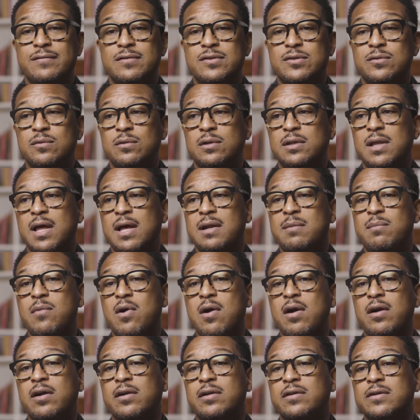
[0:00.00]
to a lot of
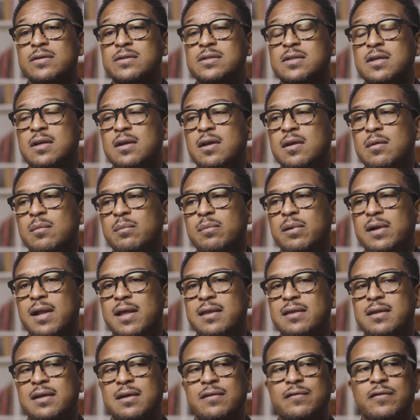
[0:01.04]
marketers, but I
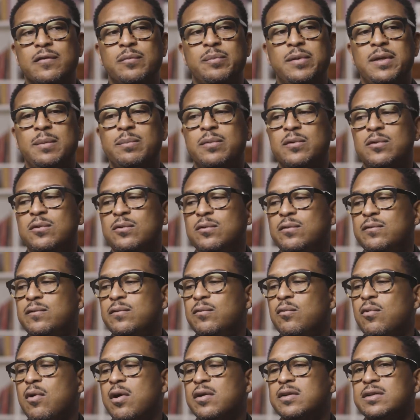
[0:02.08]
think for people who've
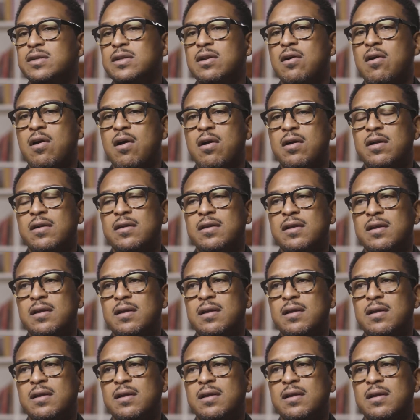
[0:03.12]
worked in art